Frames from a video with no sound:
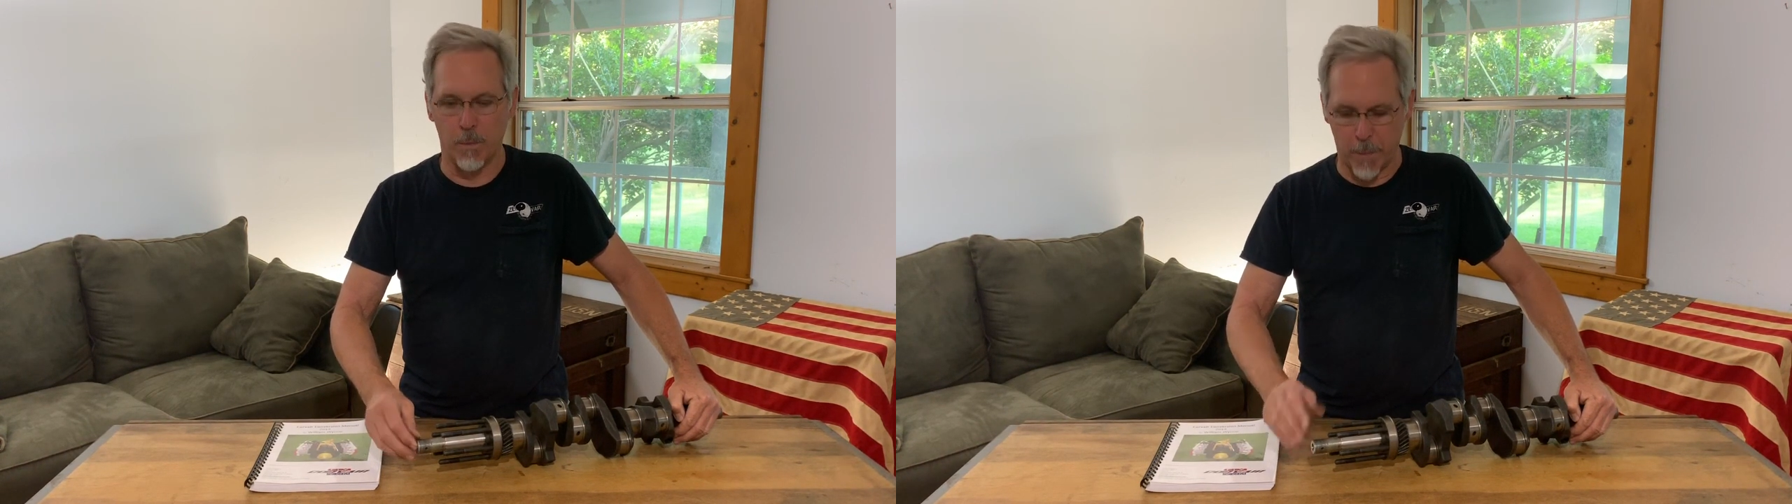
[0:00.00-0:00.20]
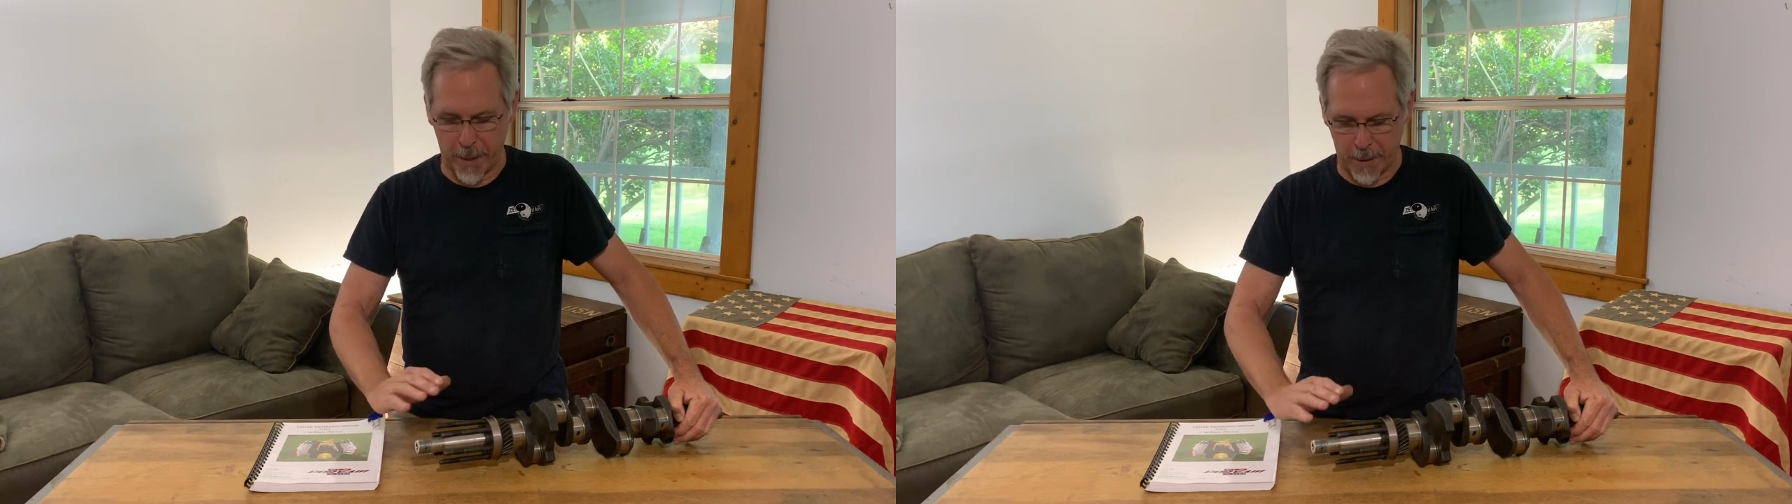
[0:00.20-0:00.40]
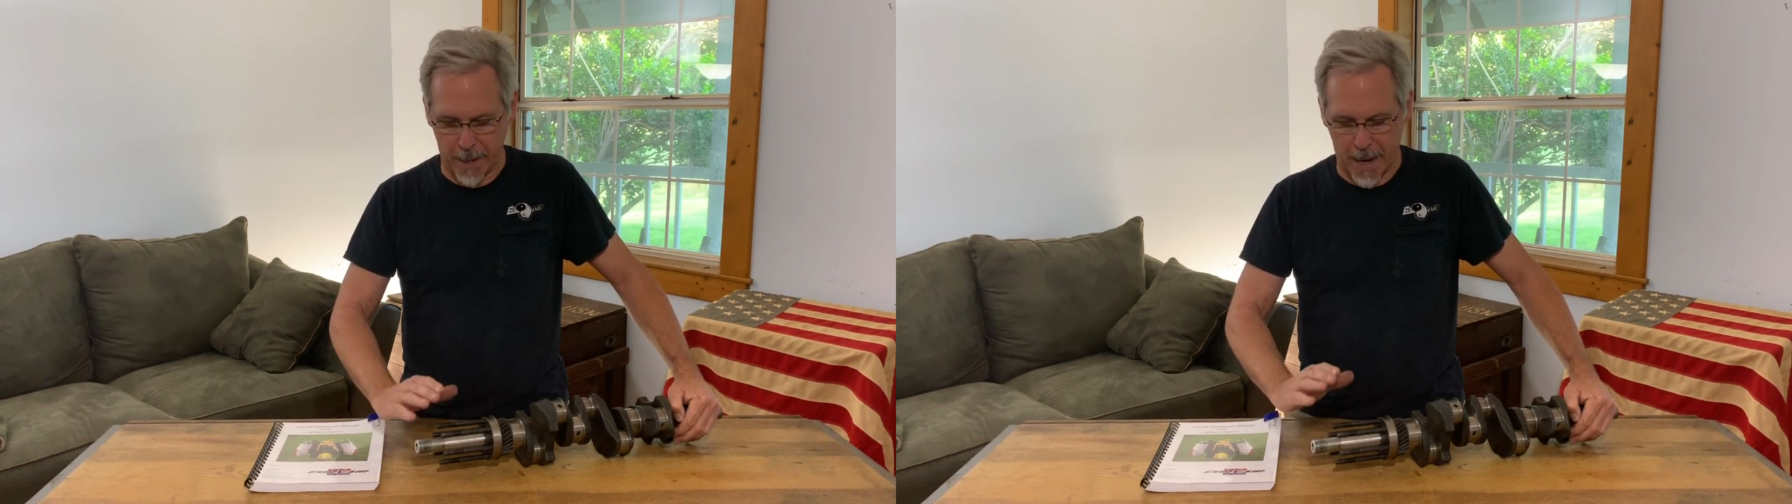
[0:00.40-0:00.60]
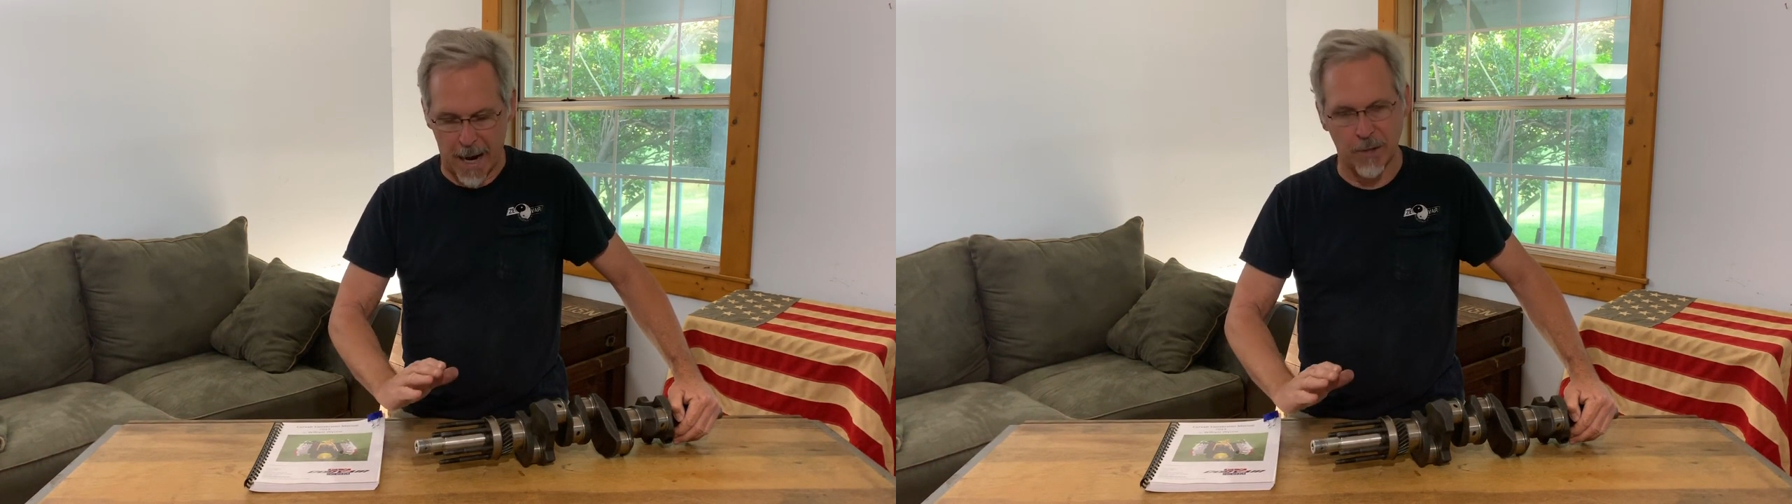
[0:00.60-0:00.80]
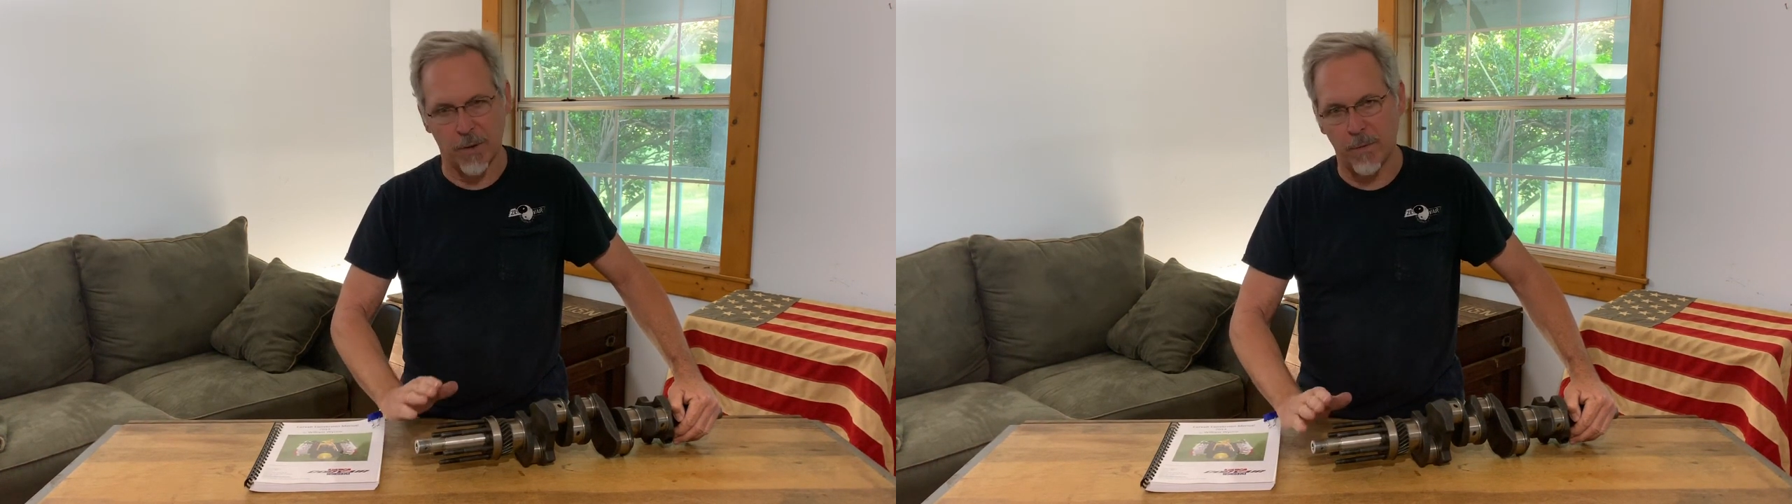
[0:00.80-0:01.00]
but
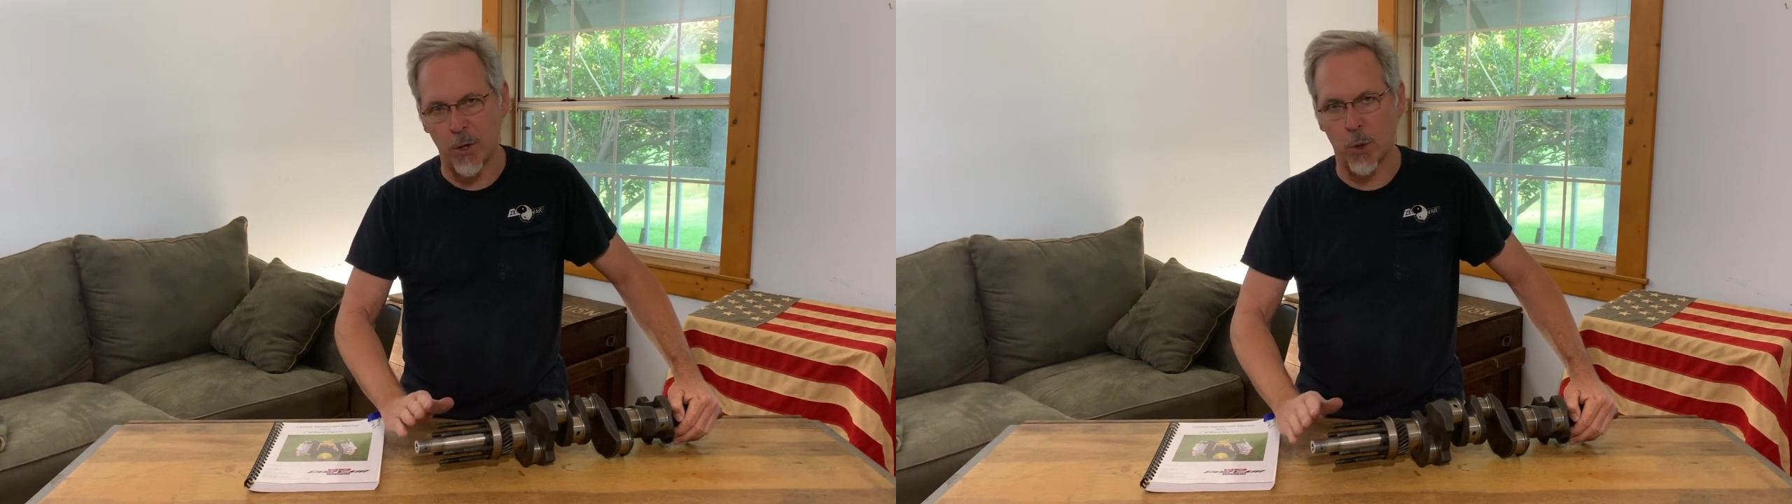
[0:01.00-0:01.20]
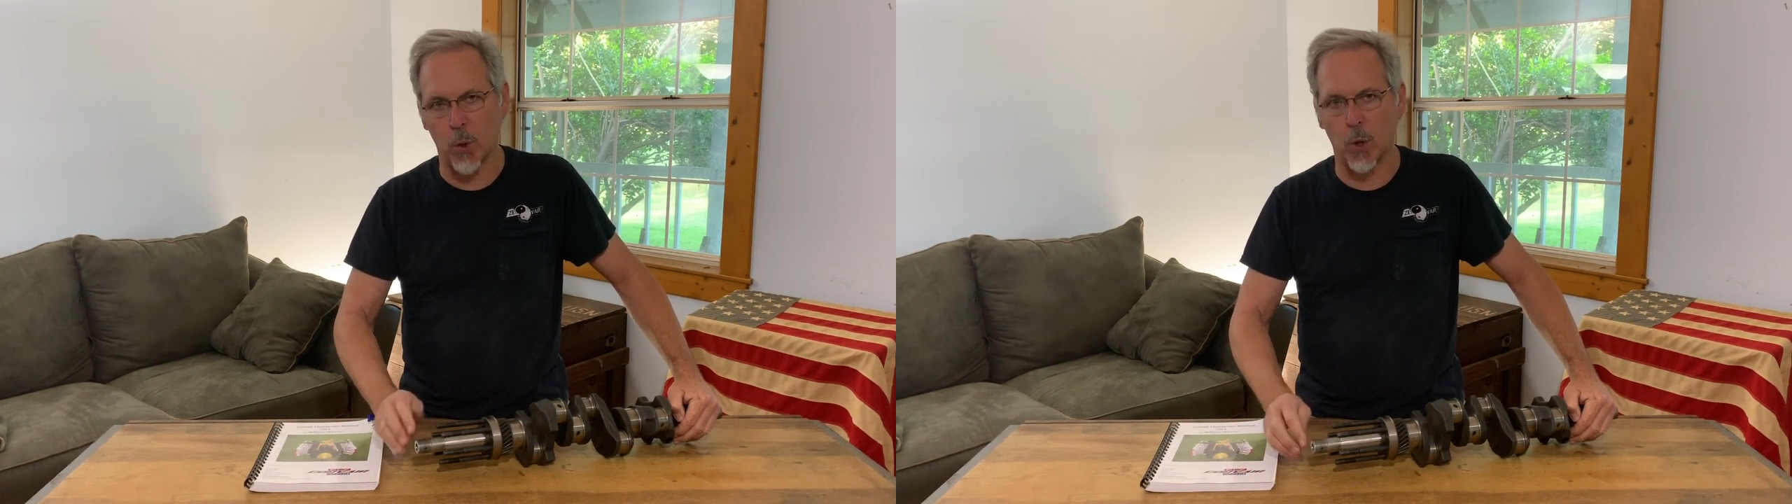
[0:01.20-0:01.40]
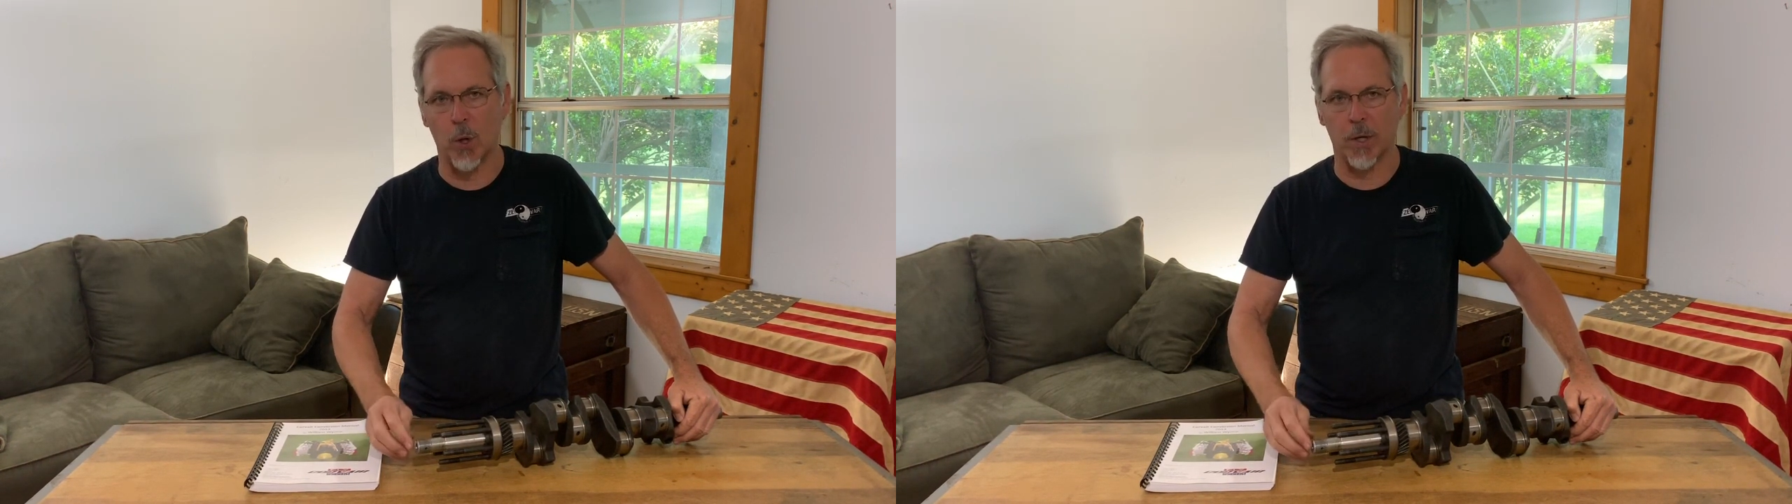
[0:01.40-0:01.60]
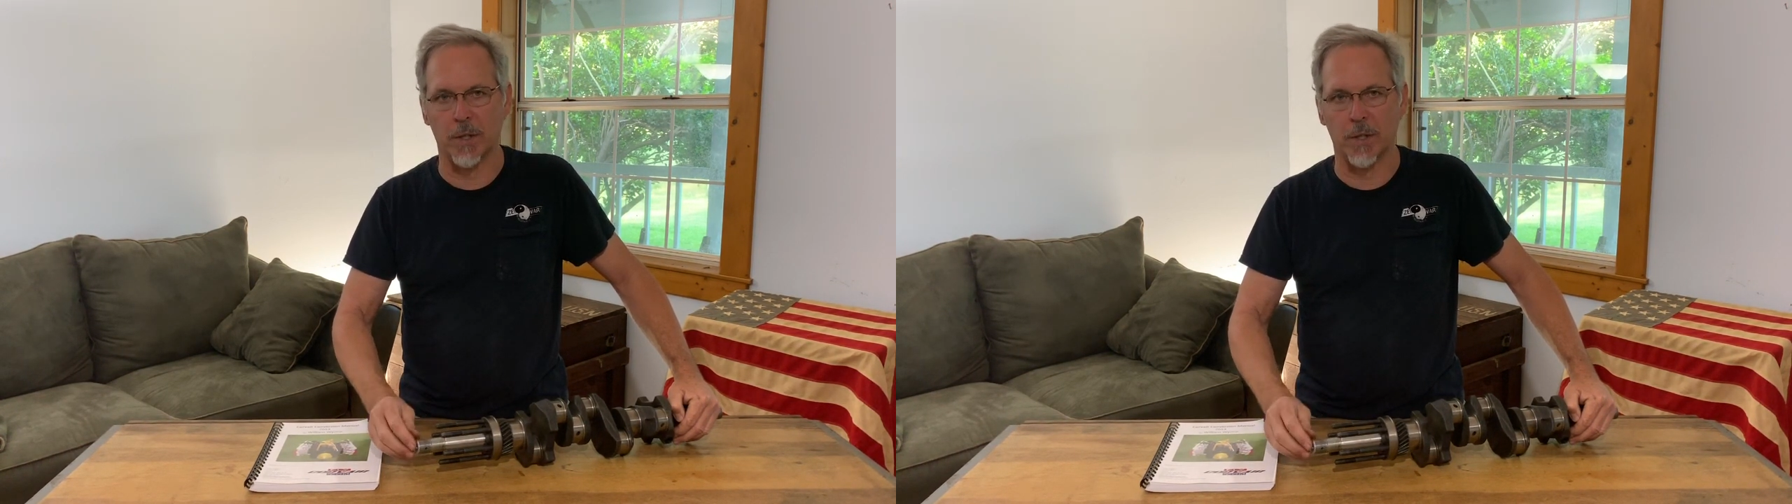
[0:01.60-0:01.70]
as a visual look,